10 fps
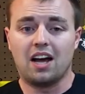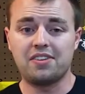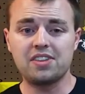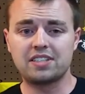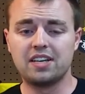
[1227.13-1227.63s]
I
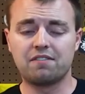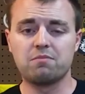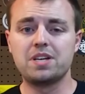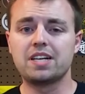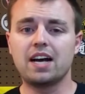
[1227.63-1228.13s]
think that's it for
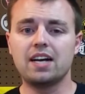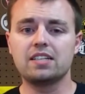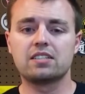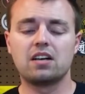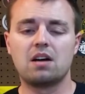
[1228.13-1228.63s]
me,
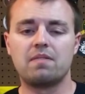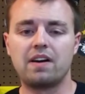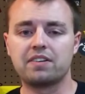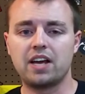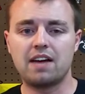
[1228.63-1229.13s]
guys.
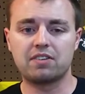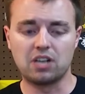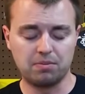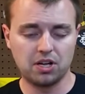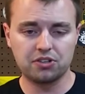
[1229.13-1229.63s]
I'm going to have a
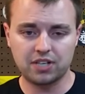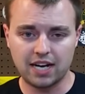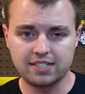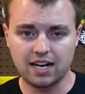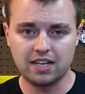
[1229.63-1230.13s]
couple other
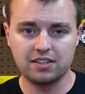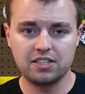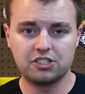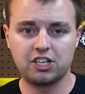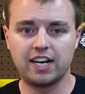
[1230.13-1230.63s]
guys on
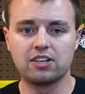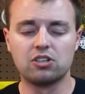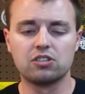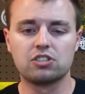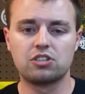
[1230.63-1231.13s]
the
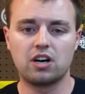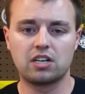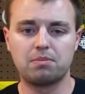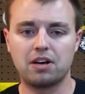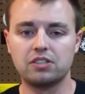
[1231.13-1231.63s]
channel to
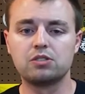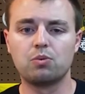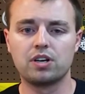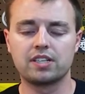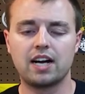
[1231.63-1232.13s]
talk about, at least
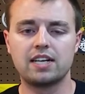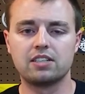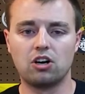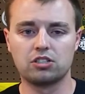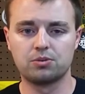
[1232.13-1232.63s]
one of the guys
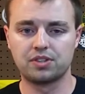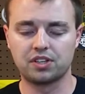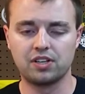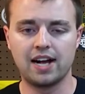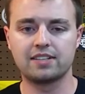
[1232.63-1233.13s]
that also was at the
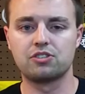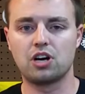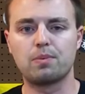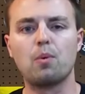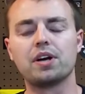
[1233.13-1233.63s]
class, to
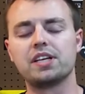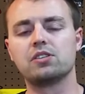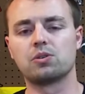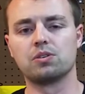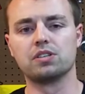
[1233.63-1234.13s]
talk about what he
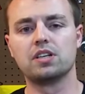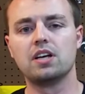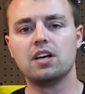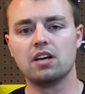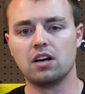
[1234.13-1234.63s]
learned.
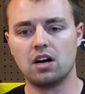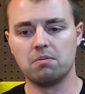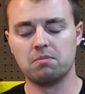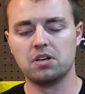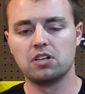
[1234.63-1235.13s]

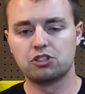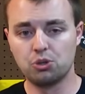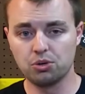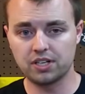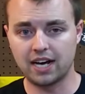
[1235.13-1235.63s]

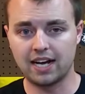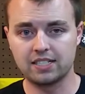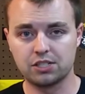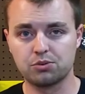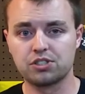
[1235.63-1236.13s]
Two of the
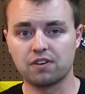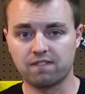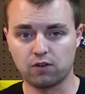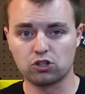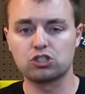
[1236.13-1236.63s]
guys, this was their
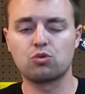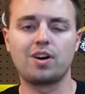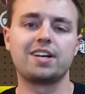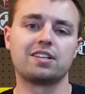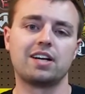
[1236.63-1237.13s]
first
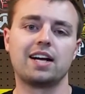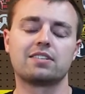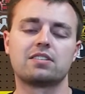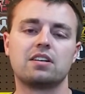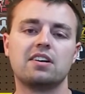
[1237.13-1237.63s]
training
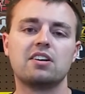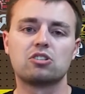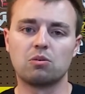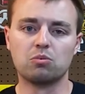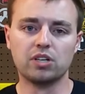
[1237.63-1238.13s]
class.
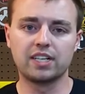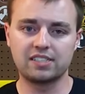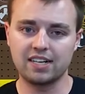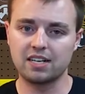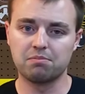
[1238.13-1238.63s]
So I'm really
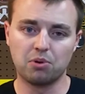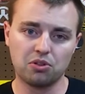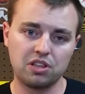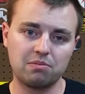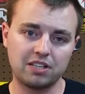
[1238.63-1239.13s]
excited to get both
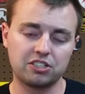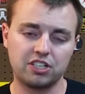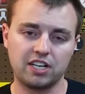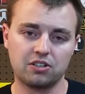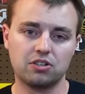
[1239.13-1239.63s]
of them on the
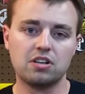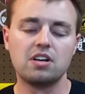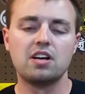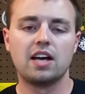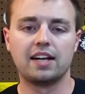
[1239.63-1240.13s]
channel
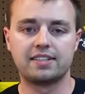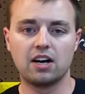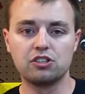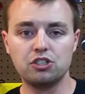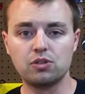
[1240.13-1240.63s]
and
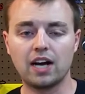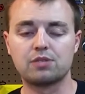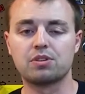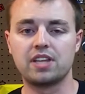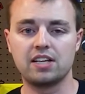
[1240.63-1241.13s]
tell you guys
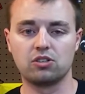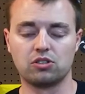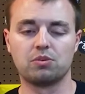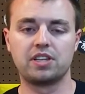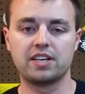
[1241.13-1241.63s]
what they learned
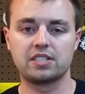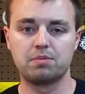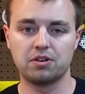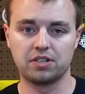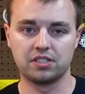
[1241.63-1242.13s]
and what they
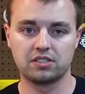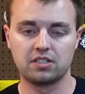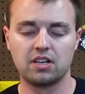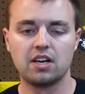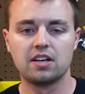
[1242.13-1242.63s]
experienced.
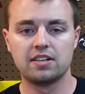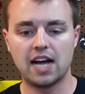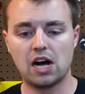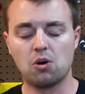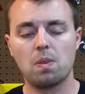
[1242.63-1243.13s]

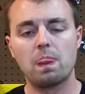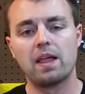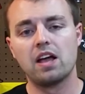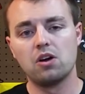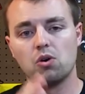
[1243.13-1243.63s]
Now,
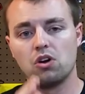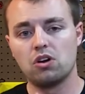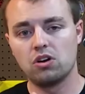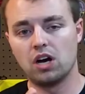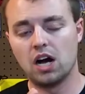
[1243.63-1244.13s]

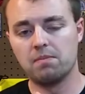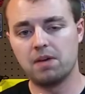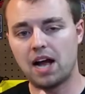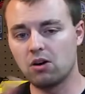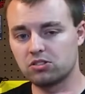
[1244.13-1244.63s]

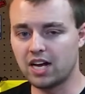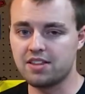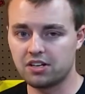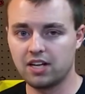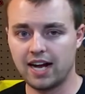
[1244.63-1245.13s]
outside of
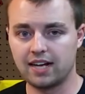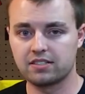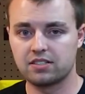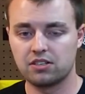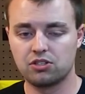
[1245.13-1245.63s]
the
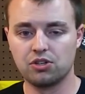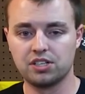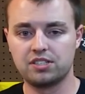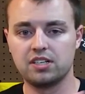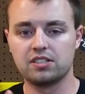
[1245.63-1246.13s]
class. So
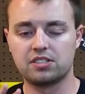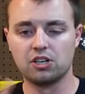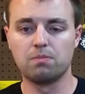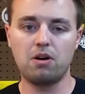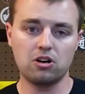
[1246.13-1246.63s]
this is
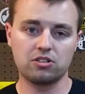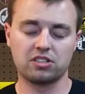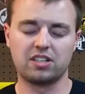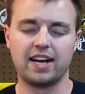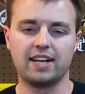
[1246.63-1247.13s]
still part of the
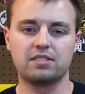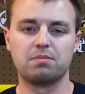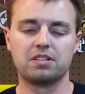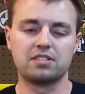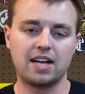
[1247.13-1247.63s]
class,
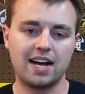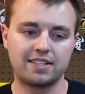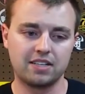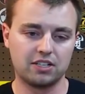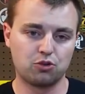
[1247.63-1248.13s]
but it's
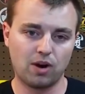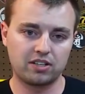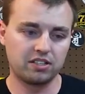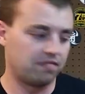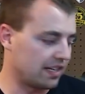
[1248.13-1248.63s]
not
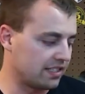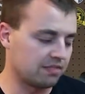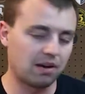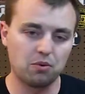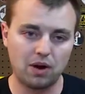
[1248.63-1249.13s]
directly
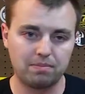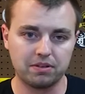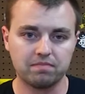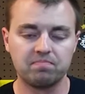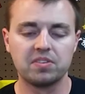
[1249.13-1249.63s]
affecting my weapons.